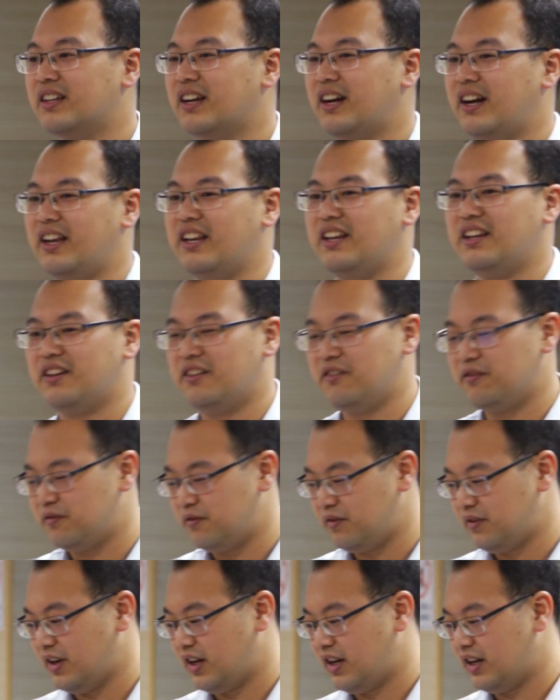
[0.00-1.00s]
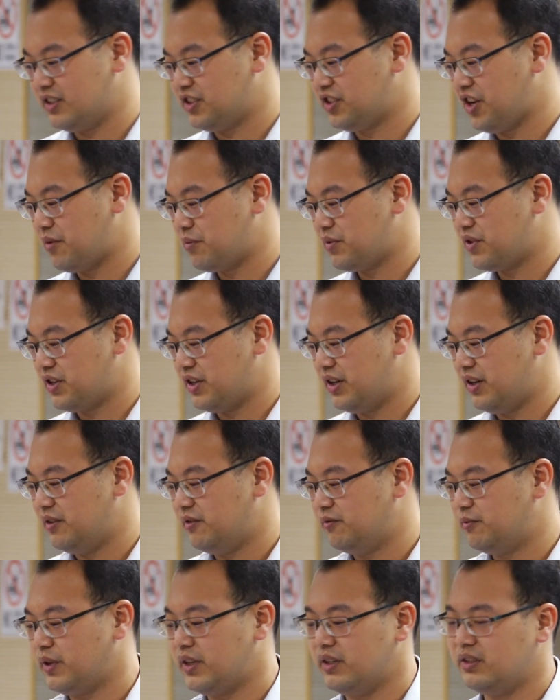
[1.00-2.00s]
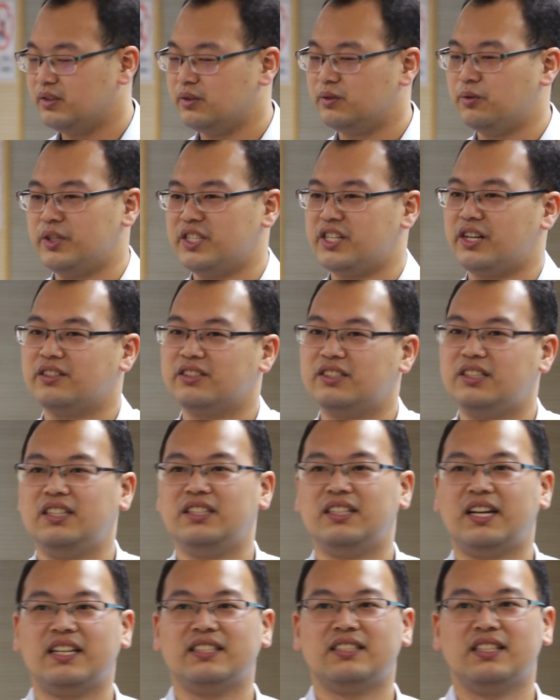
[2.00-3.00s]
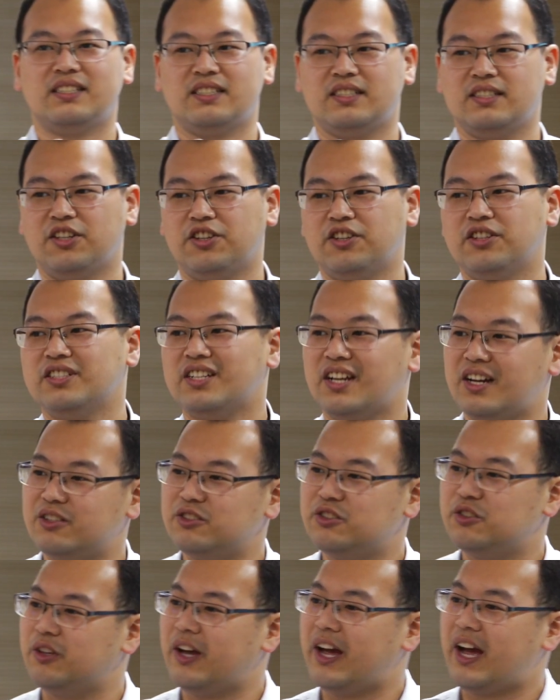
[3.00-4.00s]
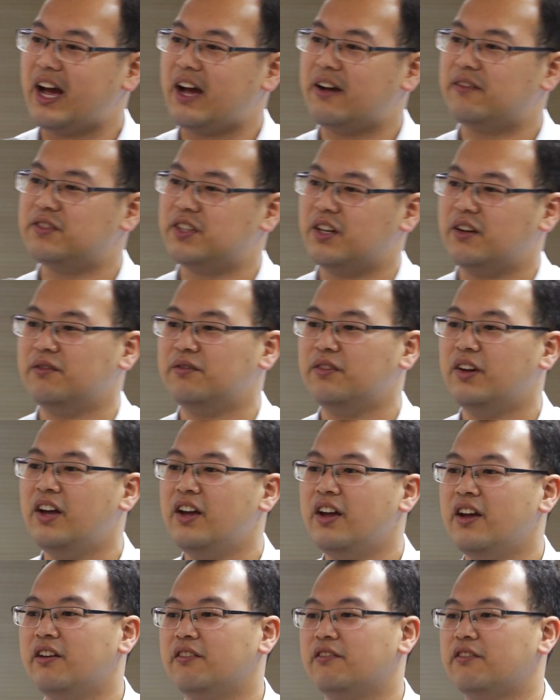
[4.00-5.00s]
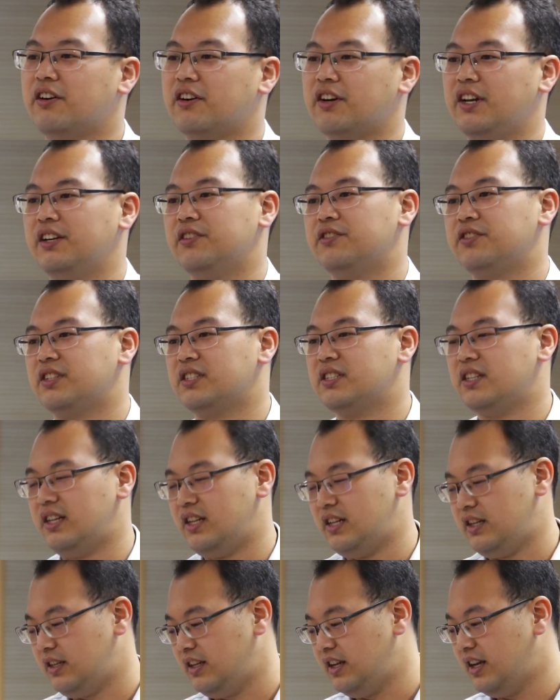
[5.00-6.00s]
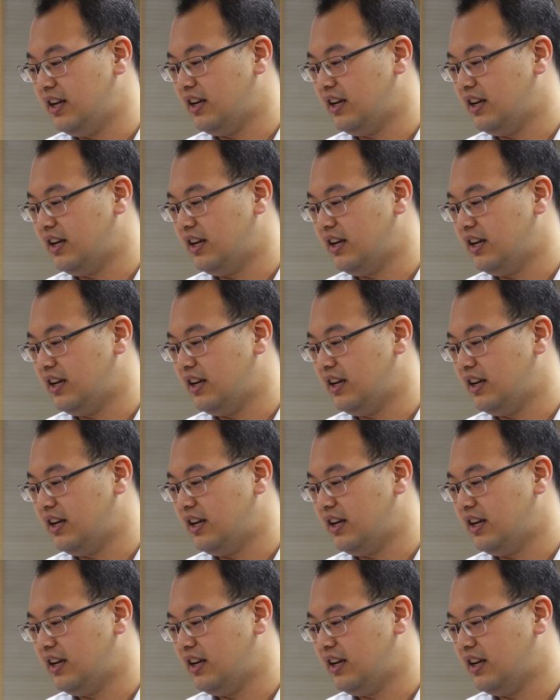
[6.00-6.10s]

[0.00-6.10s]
kind of assumption, but we shall see that this turns out to have some very interesting